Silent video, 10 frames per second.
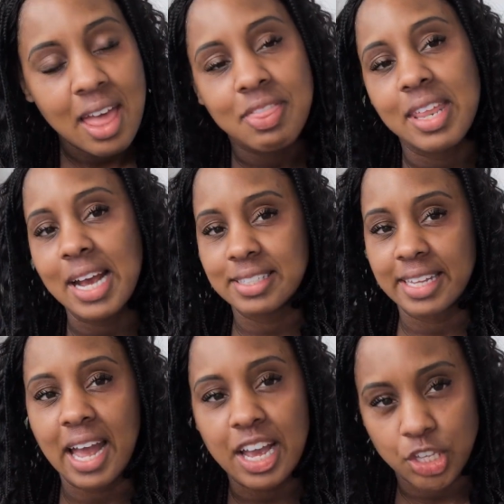The next
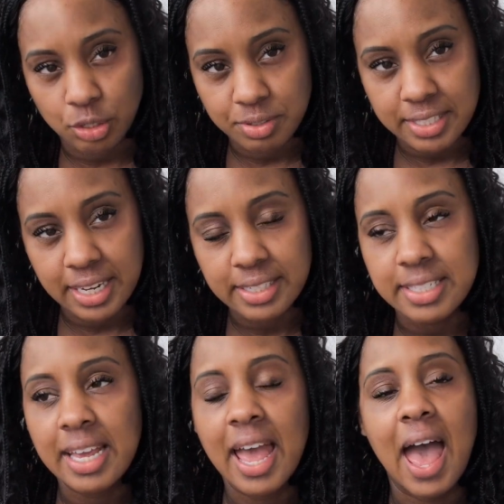day I used it
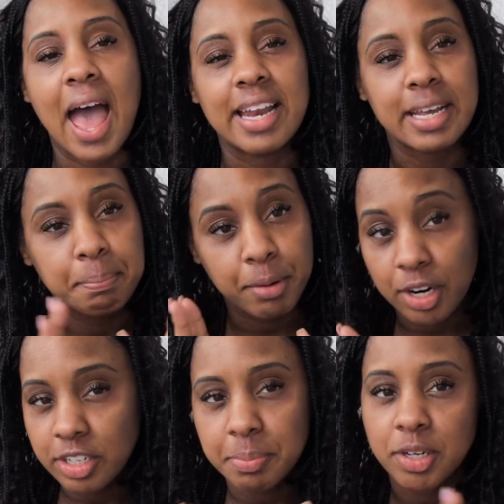and it
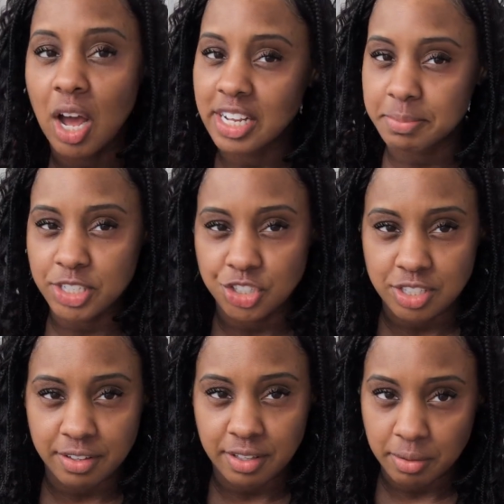burned, but not as much as
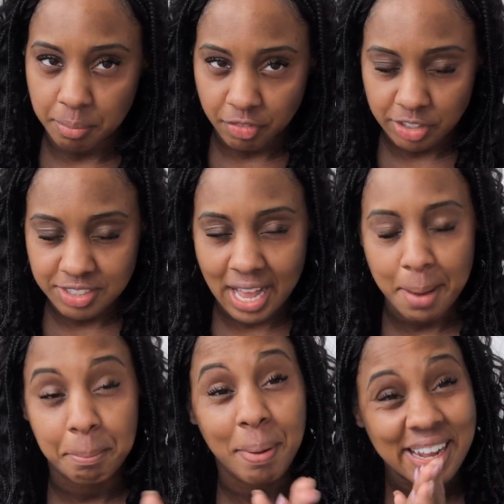the first
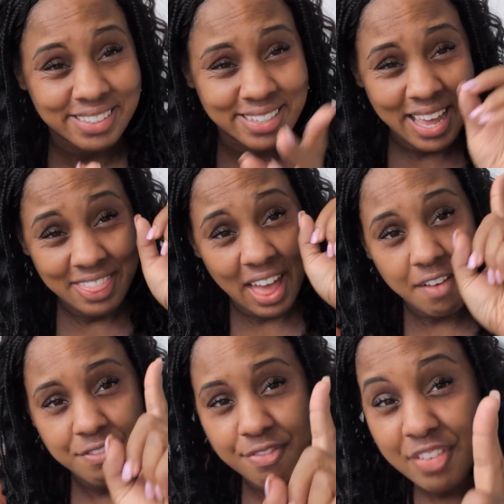time. But
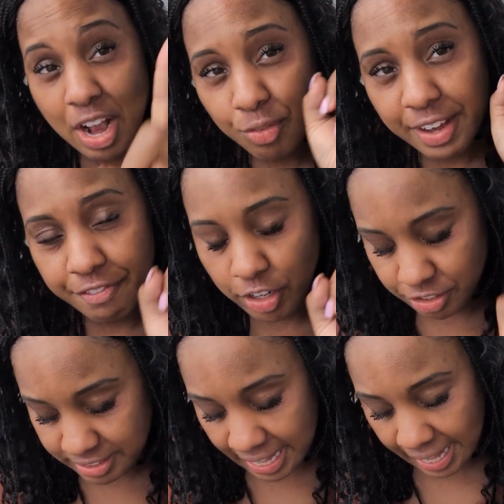that very
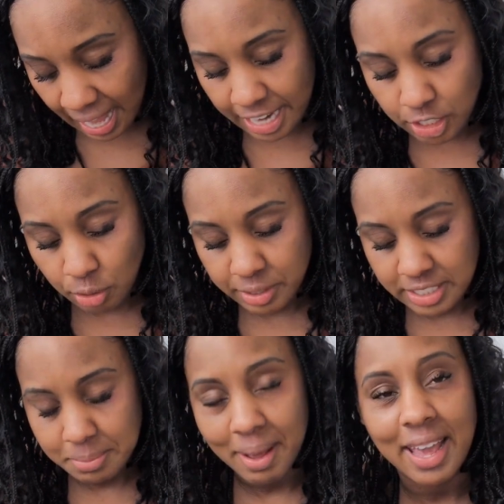first day, I
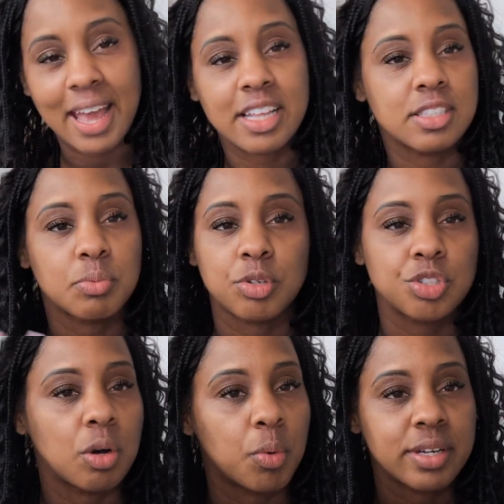noticed my hands were
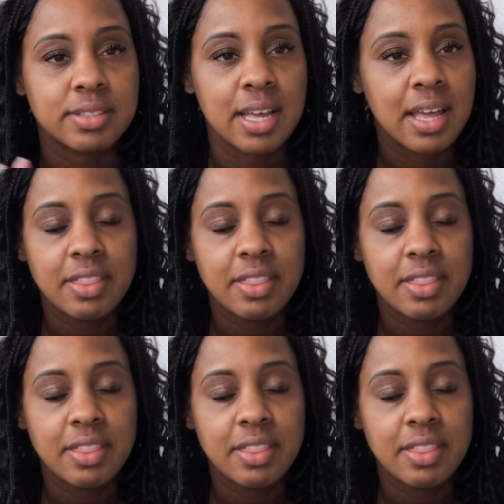so moist.